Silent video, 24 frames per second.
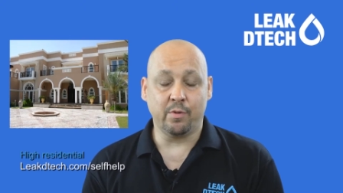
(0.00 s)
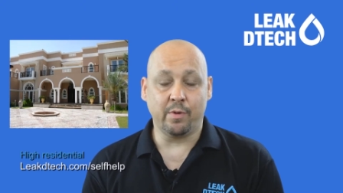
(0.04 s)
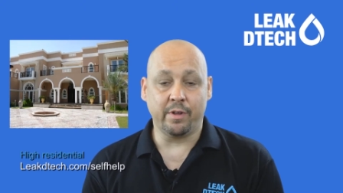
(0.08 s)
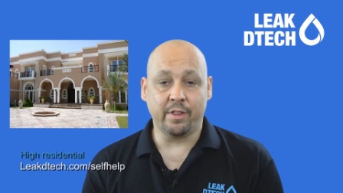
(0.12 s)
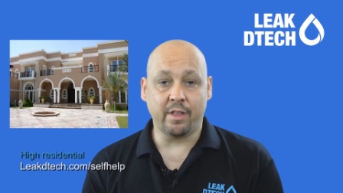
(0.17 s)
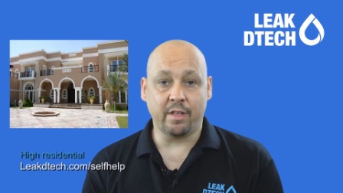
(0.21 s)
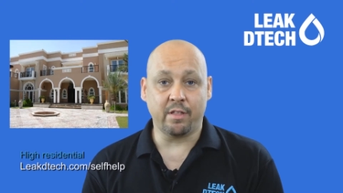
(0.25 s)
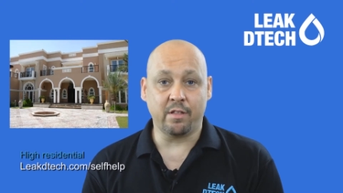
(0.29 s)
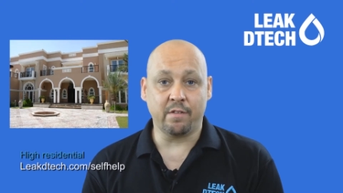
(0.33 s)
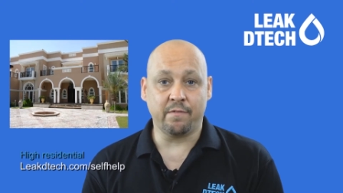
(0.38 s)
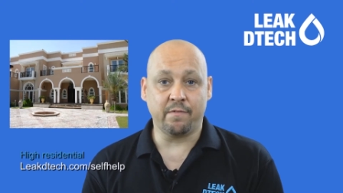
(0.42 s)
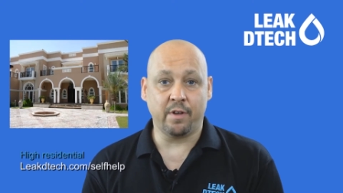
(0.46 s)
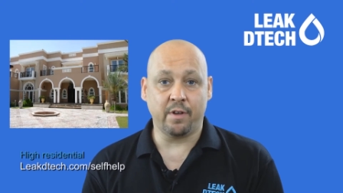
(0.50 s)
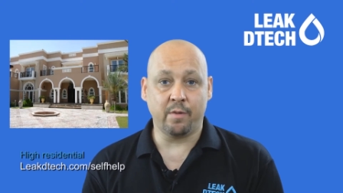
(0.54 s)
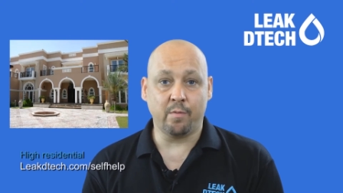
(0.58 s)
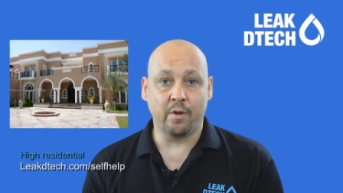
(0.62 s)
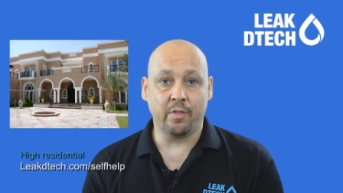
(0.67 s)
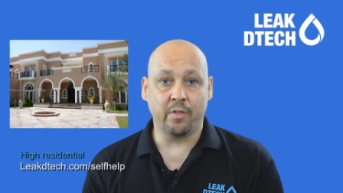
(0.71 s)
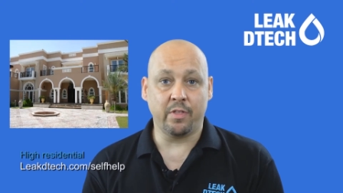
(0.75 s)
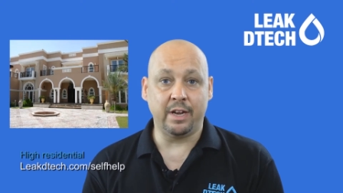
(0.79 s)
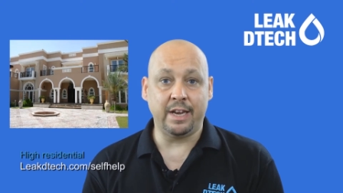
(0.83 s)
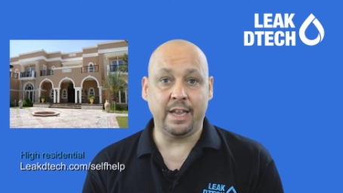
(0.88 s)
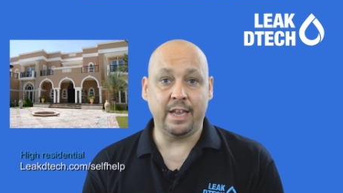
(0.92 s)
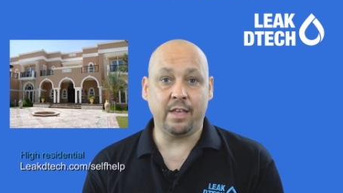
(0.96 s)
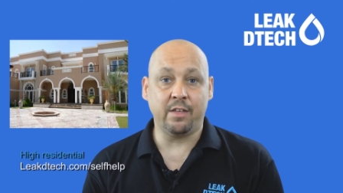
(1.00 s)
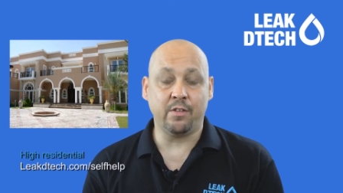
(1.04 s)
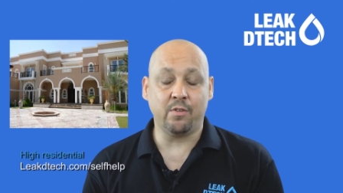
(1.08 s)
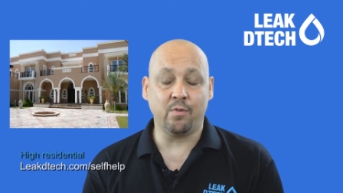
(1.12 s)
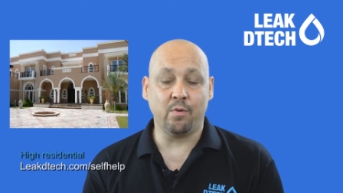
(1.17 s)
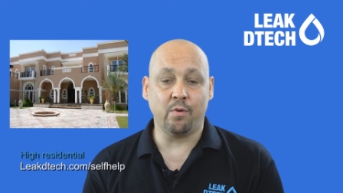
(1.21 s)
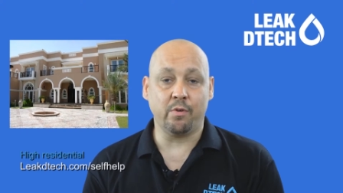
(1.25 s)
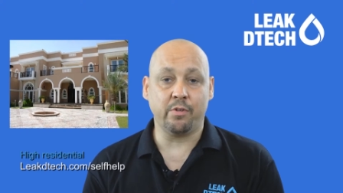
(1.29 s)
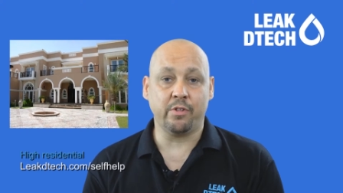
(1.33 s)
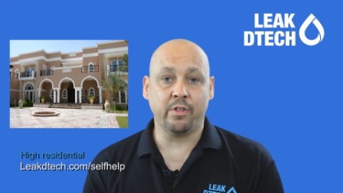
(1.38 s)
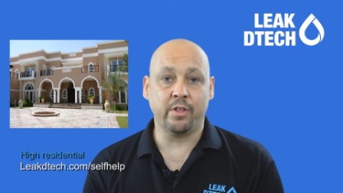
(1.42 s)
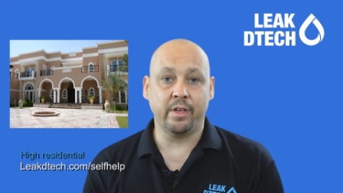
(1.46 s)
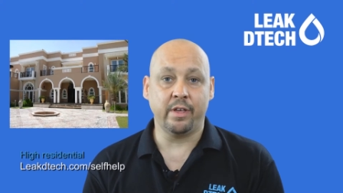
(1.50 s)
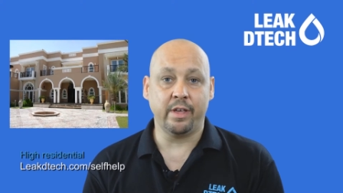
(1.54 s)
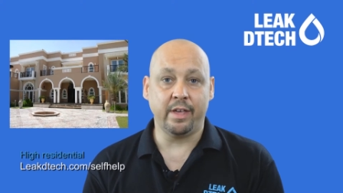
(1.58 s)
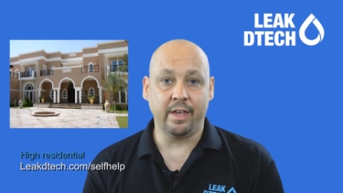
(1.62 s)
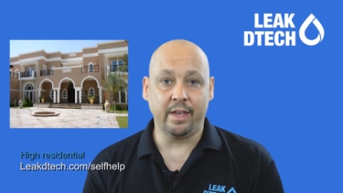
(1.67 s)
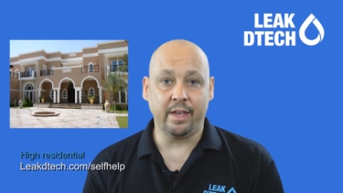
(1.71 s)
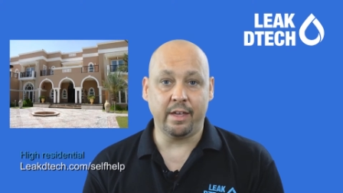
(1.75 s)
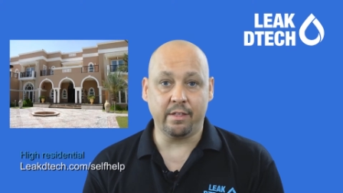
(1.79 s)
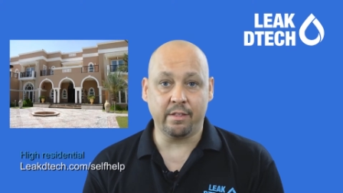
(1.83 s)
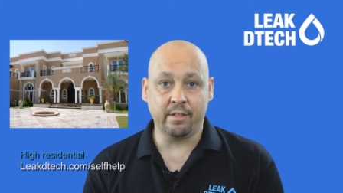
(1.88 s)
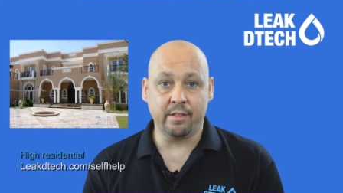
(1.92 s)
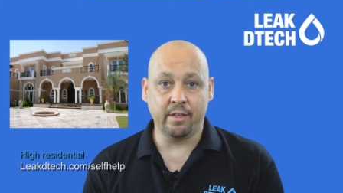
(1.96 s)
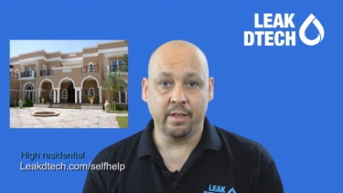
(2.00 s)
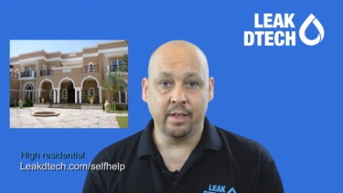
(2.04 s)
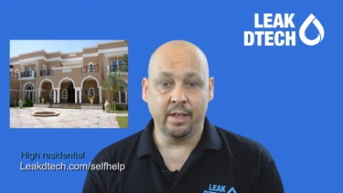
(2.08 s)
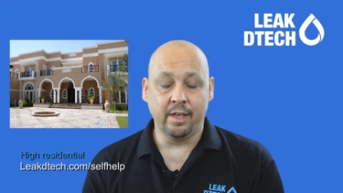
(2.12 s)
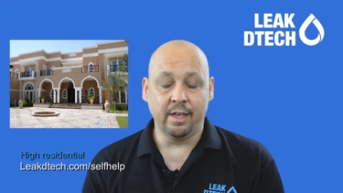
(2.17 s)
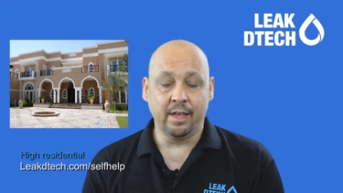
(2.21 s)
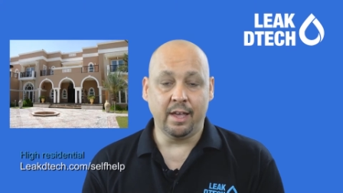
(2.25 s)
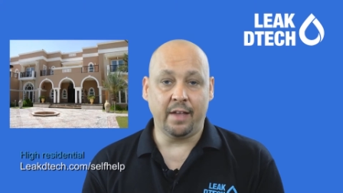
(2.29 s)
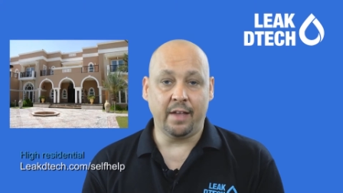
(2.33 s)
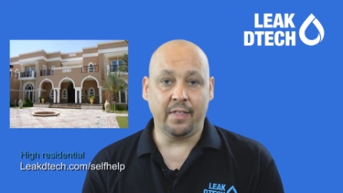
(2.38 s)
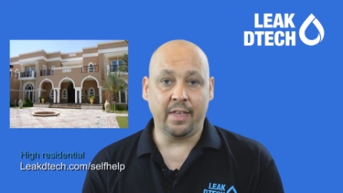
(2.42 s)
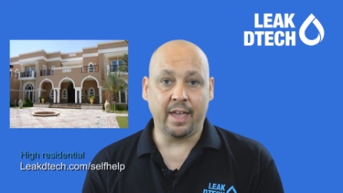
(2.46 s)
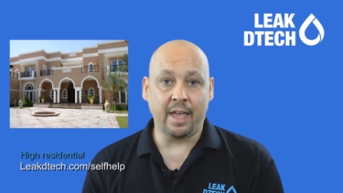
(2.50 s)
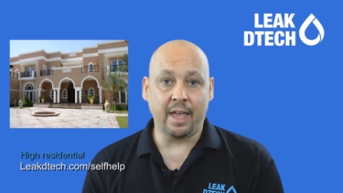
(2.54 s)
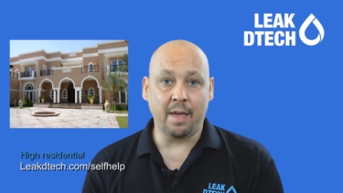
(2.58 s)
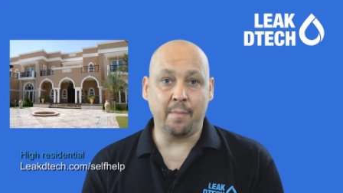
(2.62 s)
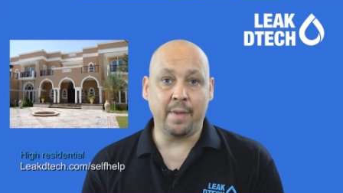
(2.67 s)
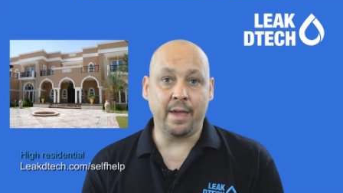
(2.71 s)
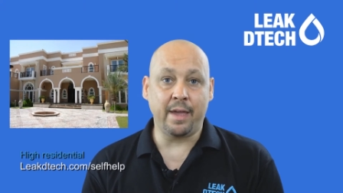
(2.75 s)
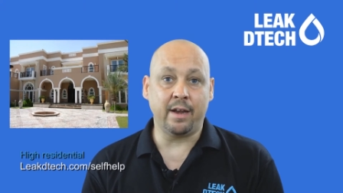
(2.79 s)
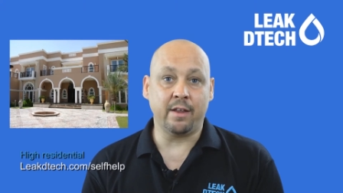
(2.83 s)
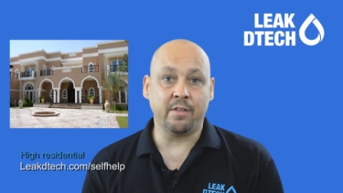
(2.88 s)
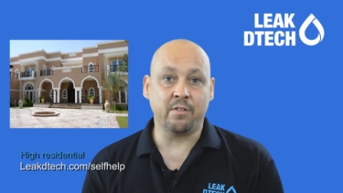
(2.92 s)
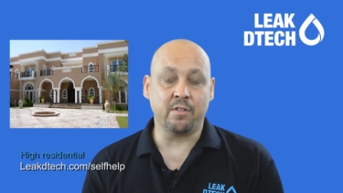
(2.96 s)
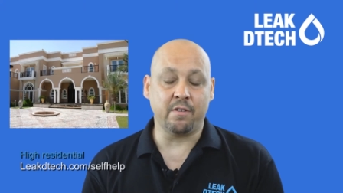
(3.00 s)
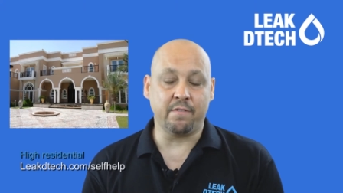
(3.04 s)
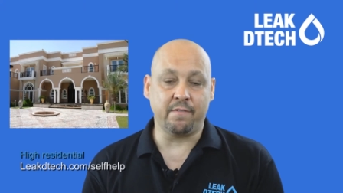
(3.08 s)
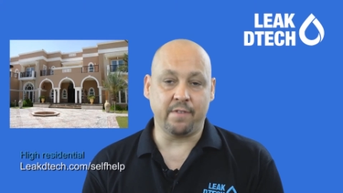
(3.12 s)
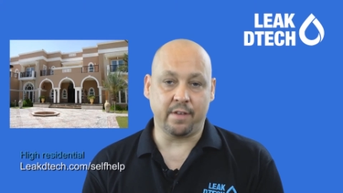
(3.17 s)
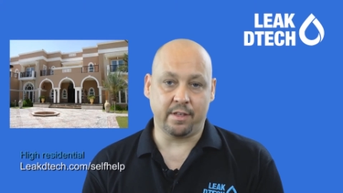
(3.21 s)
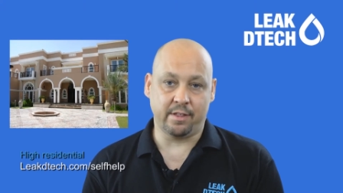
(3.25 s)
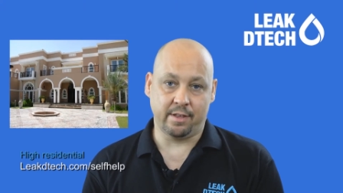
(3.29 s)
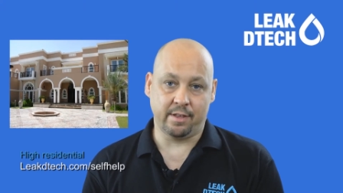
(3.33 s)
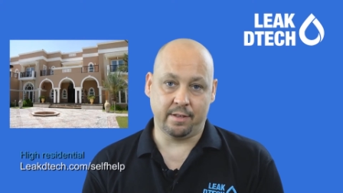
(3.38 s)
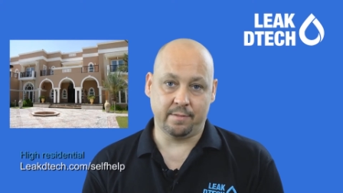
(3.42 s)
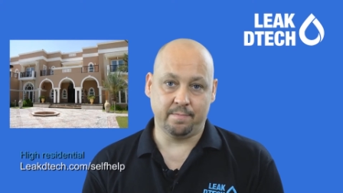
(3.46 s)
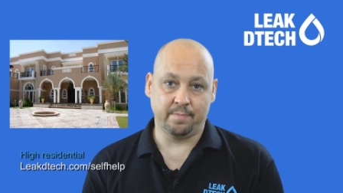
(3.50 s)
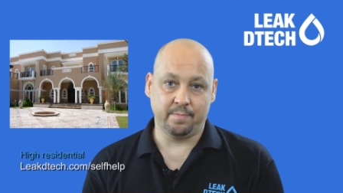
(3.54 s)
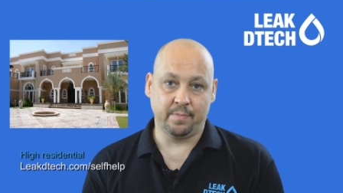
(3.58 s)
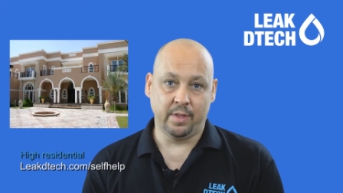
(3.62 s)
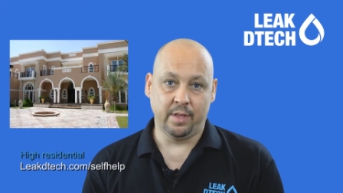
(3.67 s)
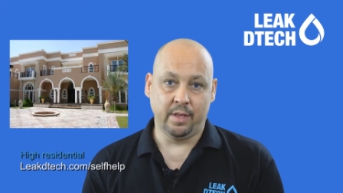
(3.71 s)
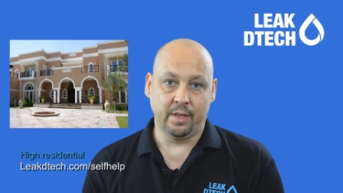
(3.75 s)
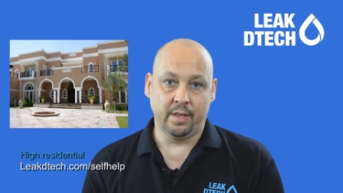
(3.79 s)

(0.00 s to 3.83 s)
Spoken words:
to identify where the leak source is and then get maintenance to fix it.